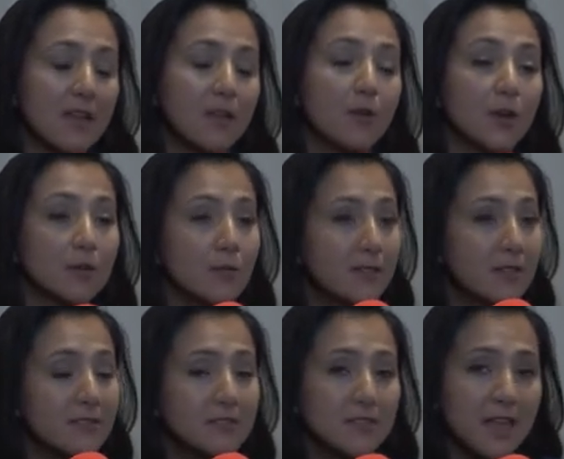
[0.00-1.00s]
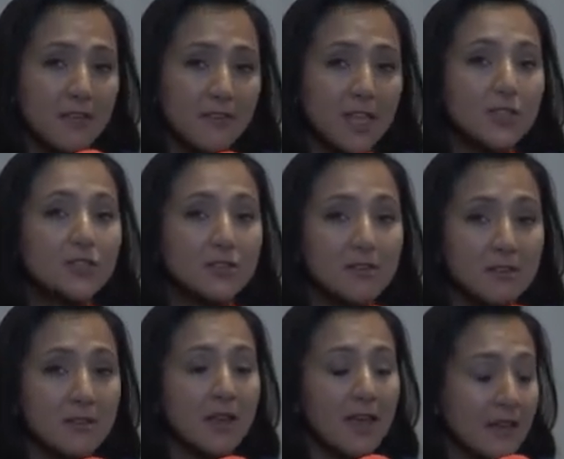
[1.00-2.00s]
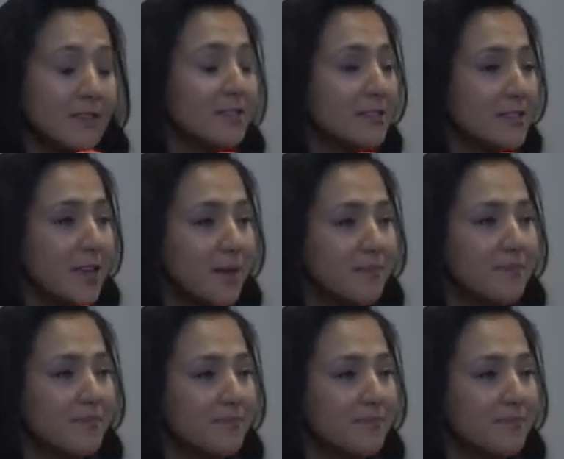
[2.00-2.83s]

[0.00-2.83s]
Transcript: incredible things in aviation and in STEM.